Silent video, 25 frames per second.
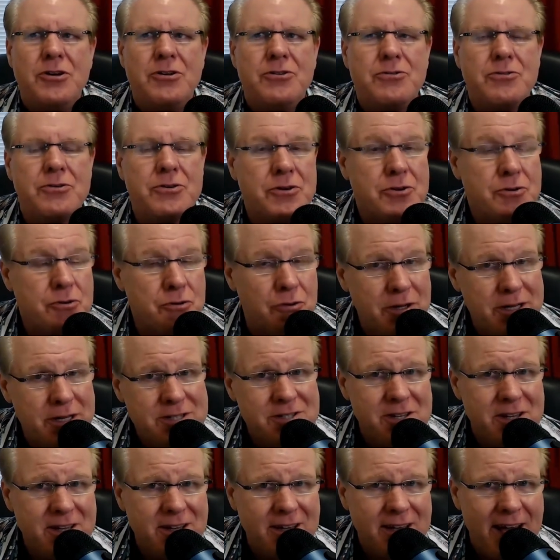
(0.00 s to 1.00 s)
to
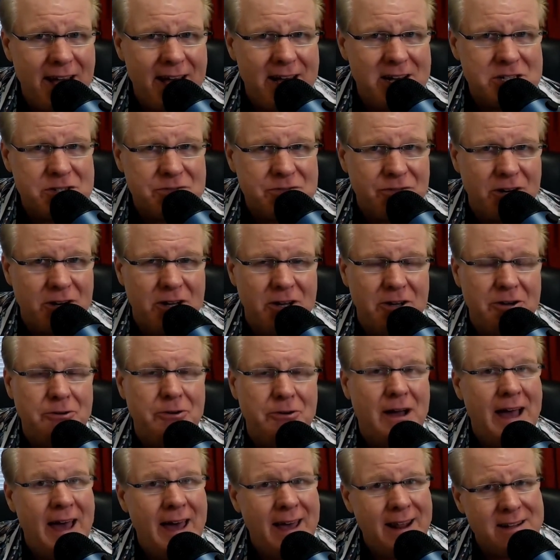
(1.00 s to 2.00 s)
increasing cash flow
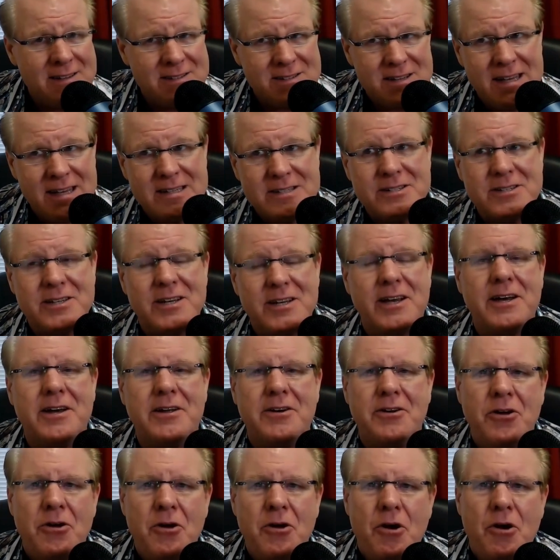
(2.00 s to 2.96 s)
and, as I said,